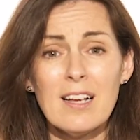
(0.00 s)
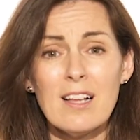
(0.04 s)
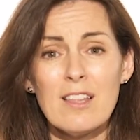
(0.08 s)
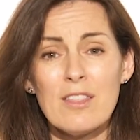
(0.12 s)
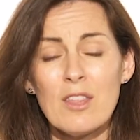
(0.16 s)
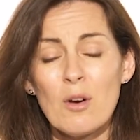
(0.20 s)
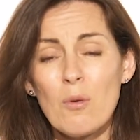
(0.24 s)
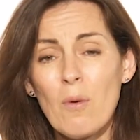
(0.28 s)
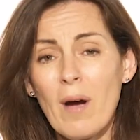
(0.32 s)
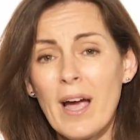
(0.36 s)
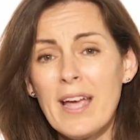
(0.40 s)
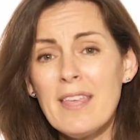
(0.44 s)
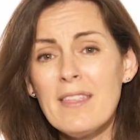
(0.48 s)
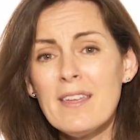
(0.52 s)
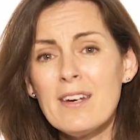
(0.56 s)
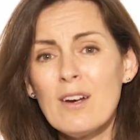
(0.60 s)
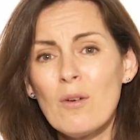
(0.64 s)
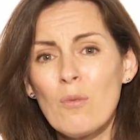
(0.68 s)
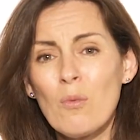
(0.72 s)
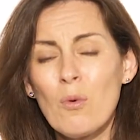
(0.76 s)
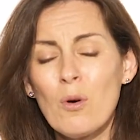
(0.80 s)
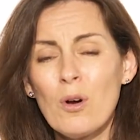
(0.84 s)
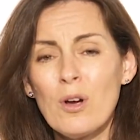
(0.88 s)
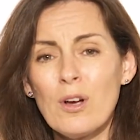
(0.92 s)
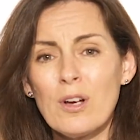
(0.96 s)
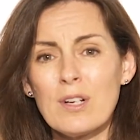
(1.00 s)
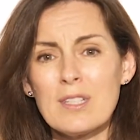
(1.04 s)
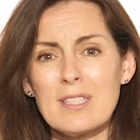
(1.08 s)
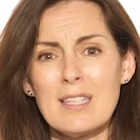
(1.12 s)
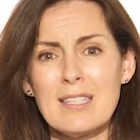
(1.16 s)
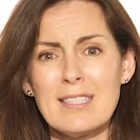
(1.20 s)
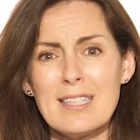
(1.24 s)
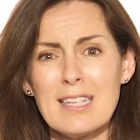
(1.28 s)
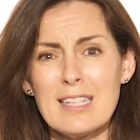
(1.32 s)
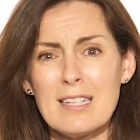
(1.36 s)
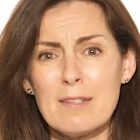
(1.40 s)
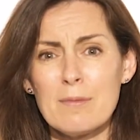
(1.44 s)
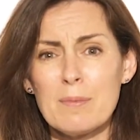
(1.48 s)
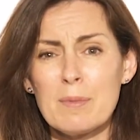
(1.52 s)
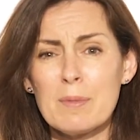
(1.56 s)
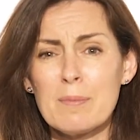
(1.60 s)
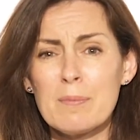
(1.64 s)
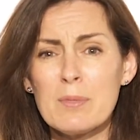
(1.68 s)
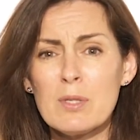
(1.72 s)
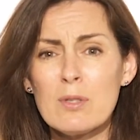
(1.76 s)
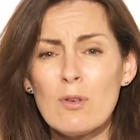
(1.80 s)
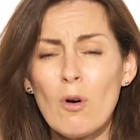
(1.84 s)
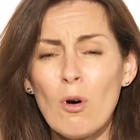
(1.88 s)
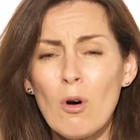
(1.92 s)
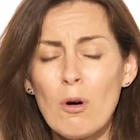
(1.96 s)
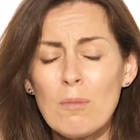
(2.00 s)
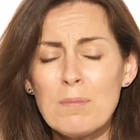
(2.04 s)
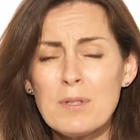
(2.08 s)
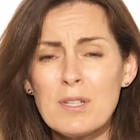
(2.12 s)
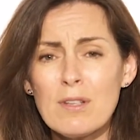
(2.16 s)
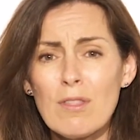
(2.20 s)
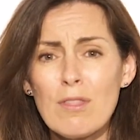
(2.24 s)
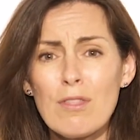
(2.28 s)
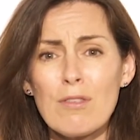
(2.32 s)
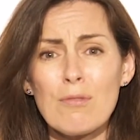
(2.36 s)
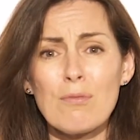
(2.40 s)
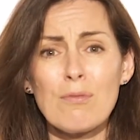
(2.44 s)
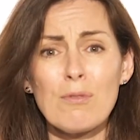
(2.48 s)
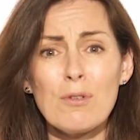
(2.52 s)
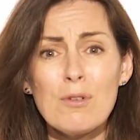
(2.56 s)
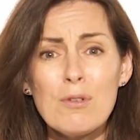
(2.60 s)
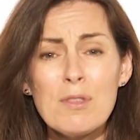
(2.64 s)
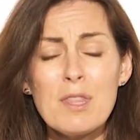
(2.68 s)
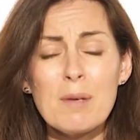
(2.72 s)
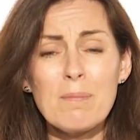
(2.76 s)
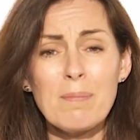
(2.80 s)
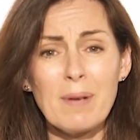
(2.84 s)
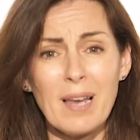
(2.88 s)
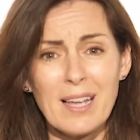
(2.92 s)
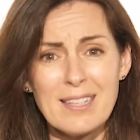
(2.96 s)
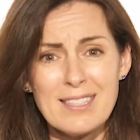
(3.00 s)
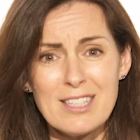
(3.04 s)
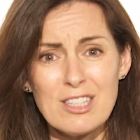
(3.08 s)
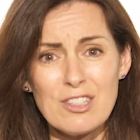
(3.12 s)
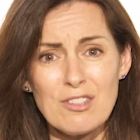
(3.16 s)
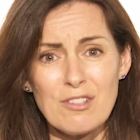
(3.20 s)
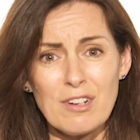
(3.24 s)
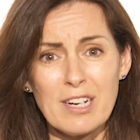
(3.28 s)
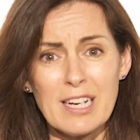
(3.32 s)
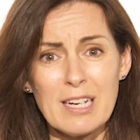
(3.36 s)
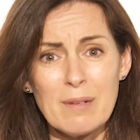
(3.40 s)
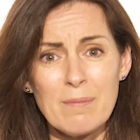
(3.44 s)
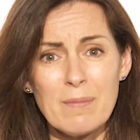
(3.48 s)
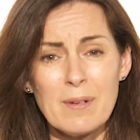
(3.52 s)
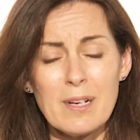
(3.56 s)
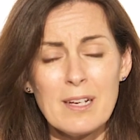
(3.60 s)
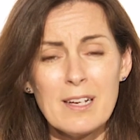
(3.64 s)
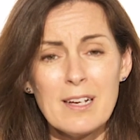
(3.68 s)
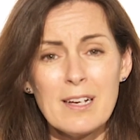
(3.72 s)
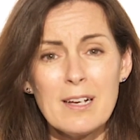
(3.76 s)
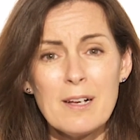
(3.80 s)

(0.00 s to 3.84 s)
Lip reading: the way that it works is it is absorbed through the bloodstream.